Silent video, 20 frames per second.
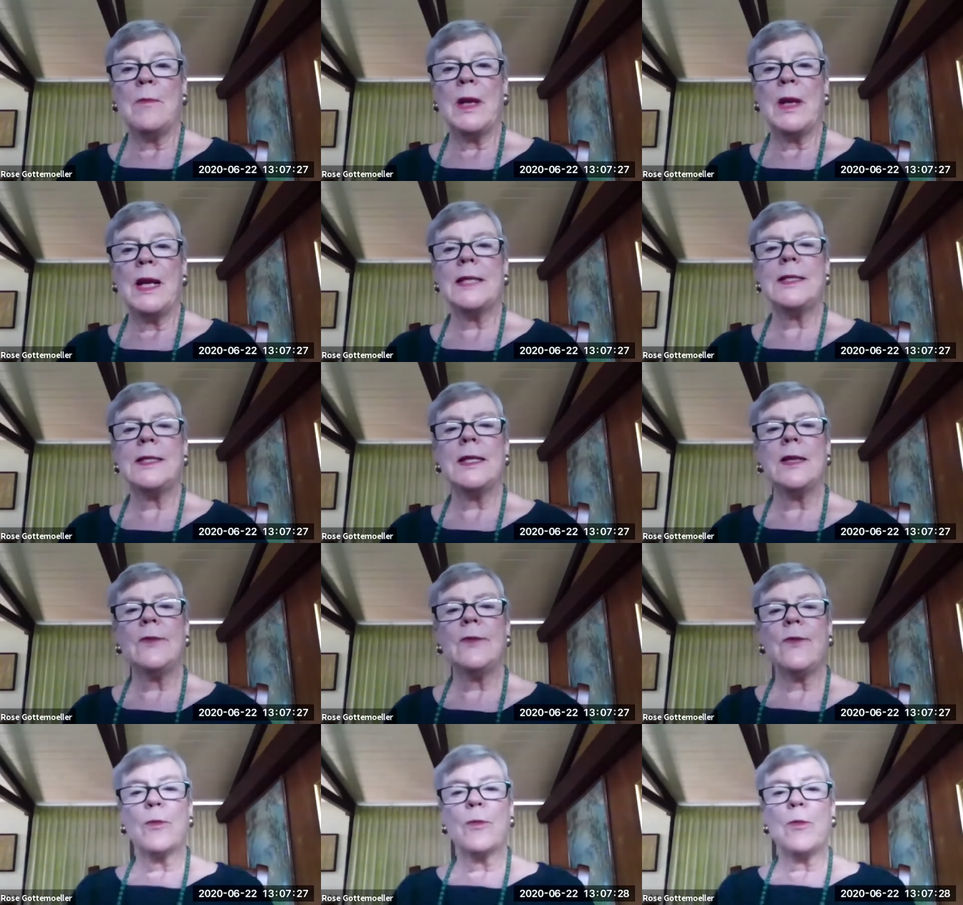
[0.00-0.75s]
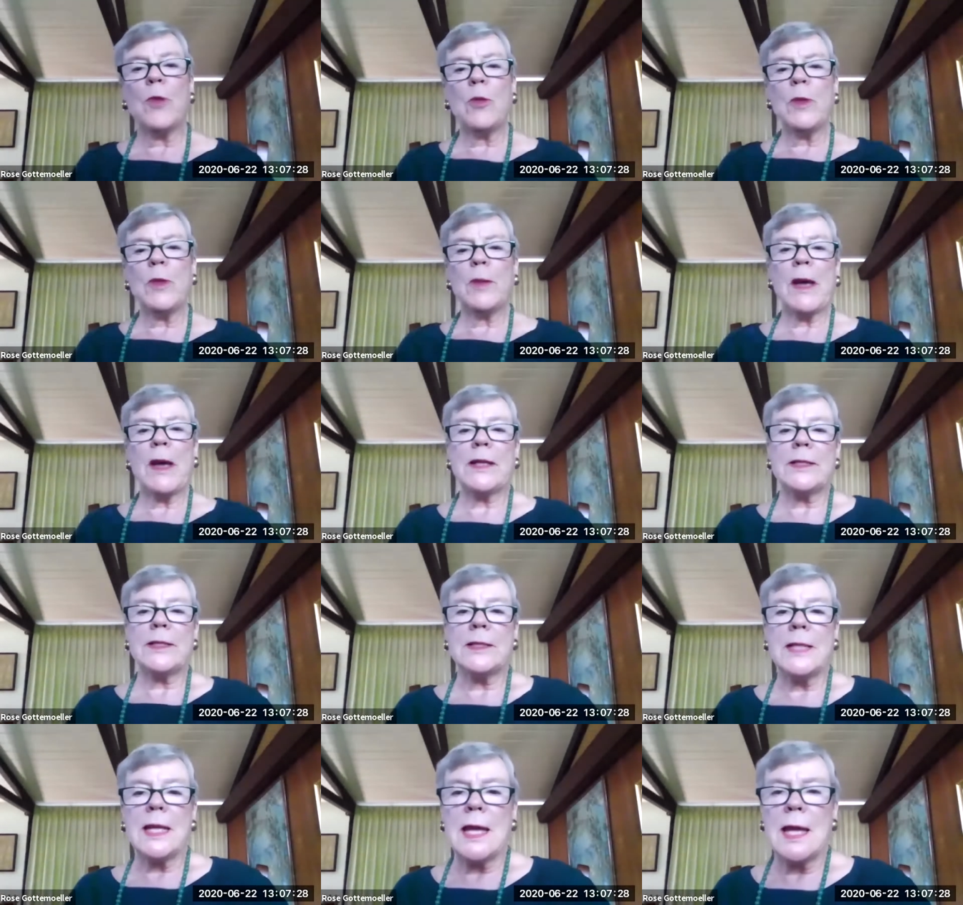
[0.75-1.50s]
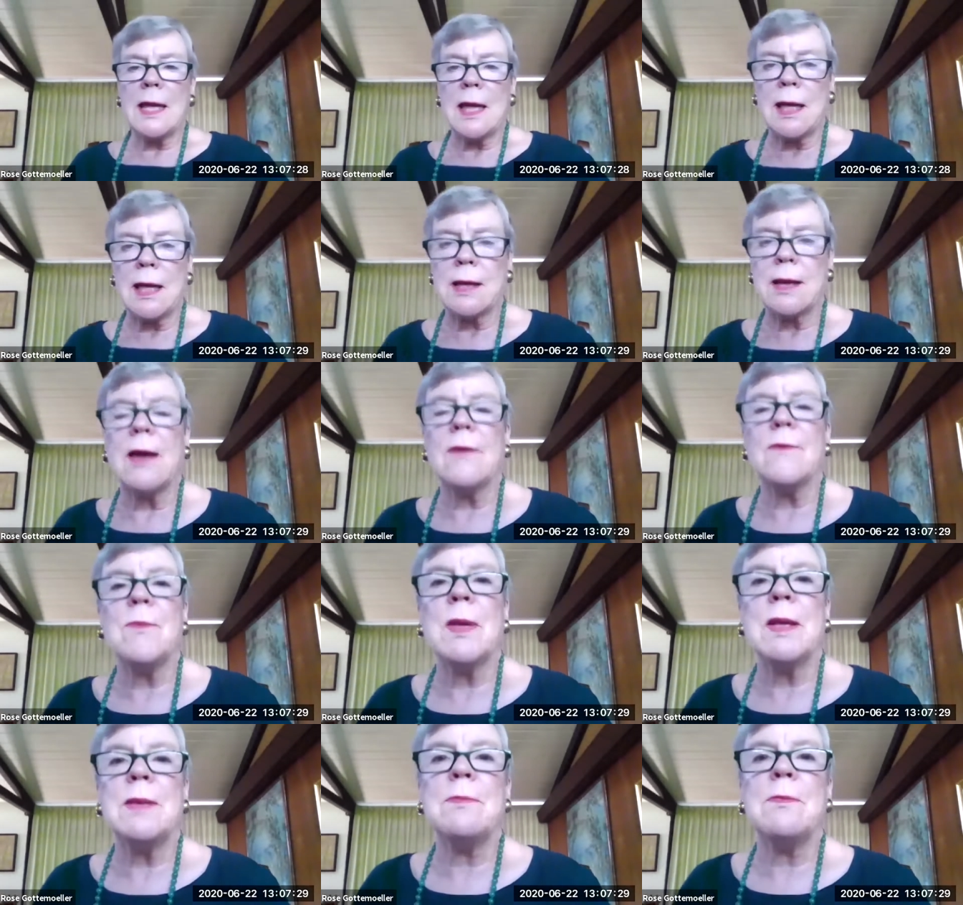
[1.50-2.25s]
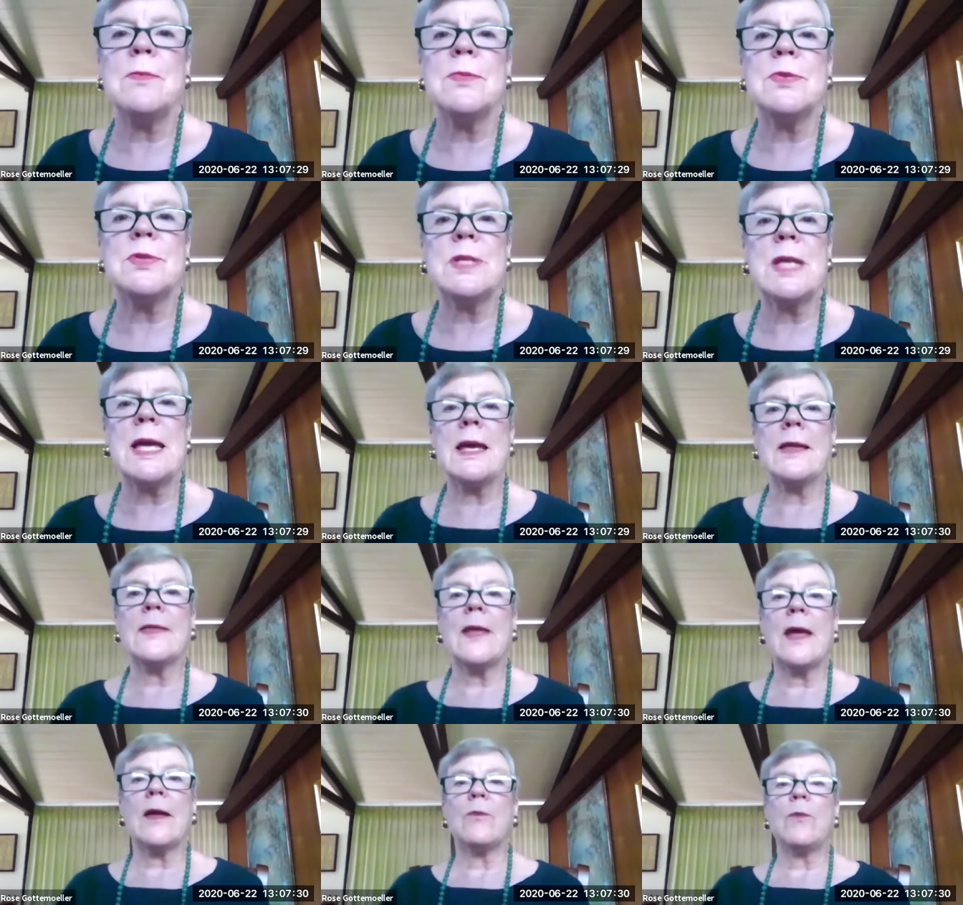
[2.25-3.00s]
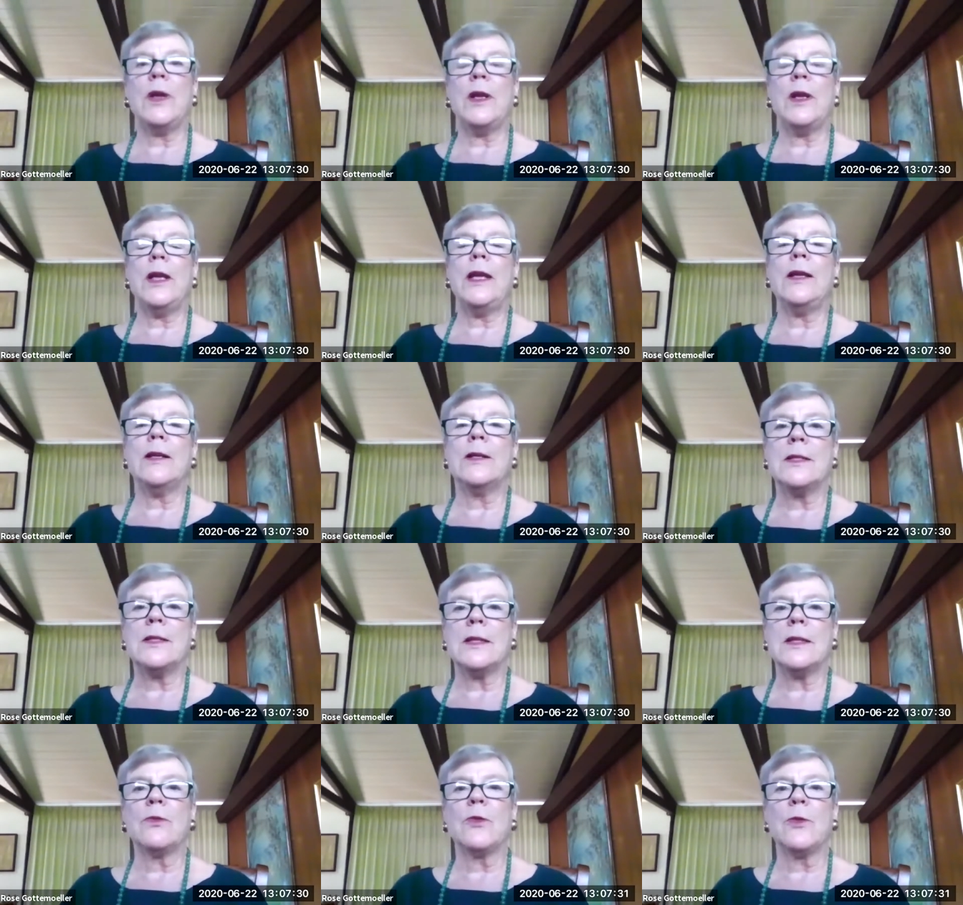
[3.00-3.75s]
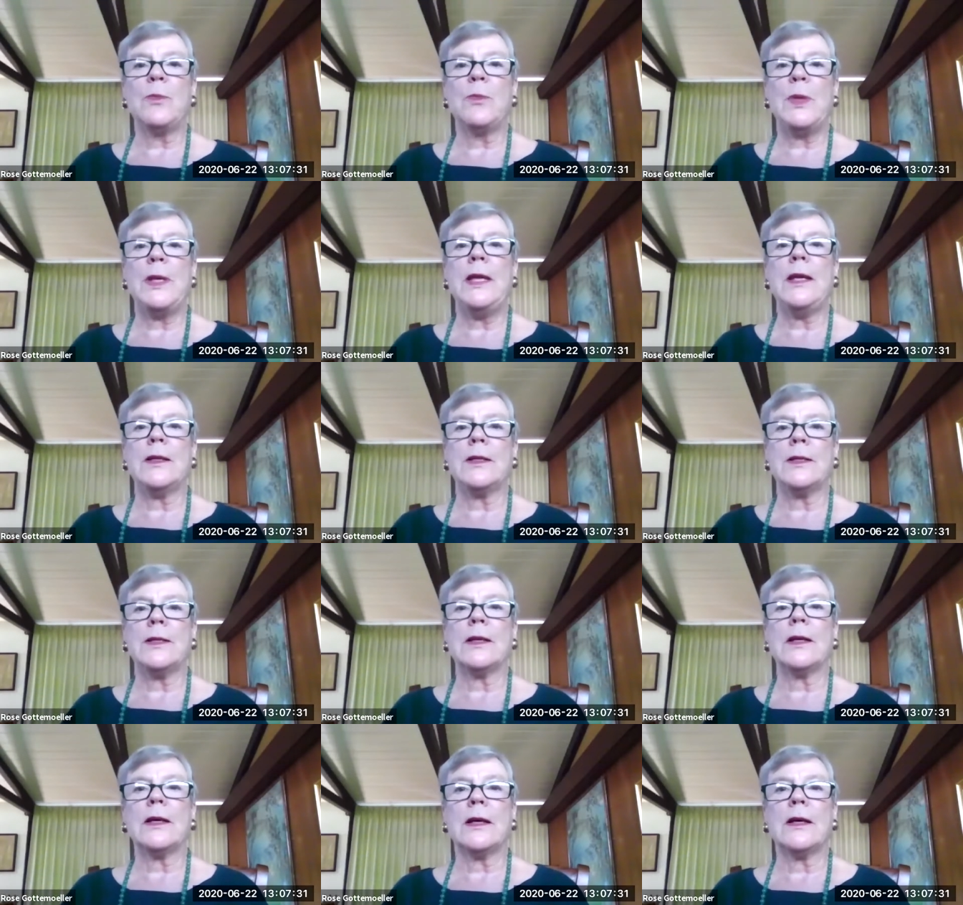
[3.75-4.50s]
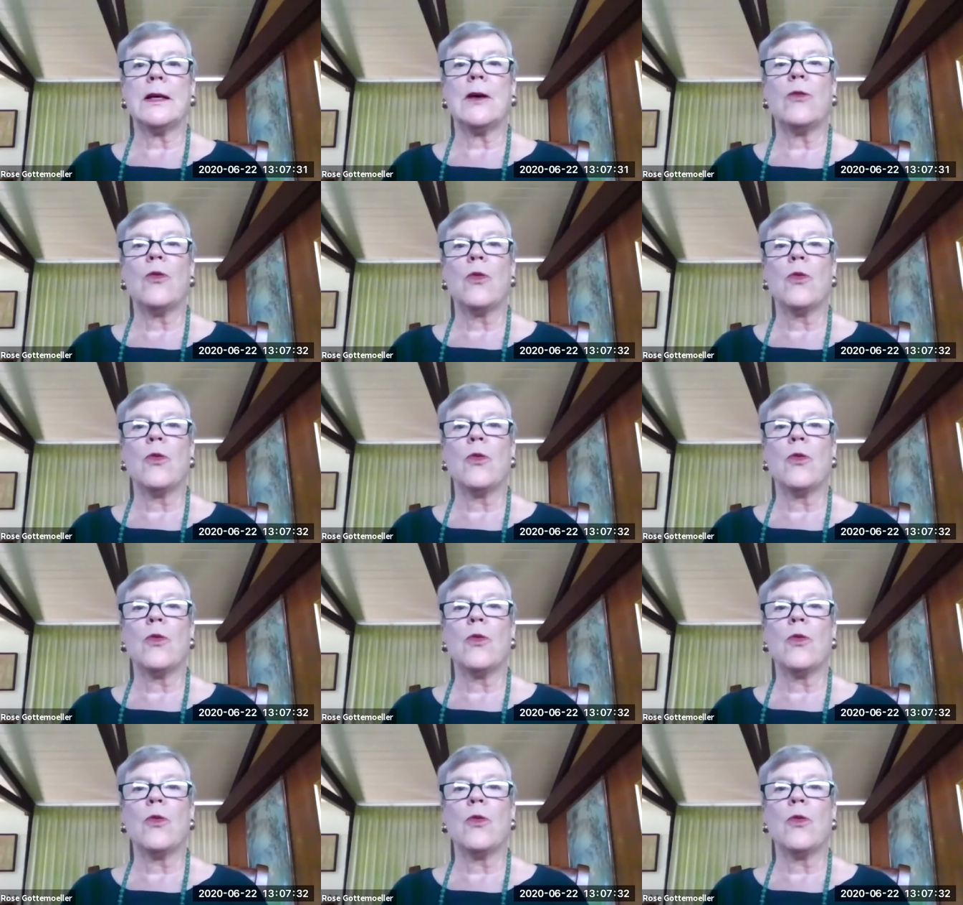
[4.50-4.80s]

But let's think for a moment about today. I've been saying that we needn't repeat uh,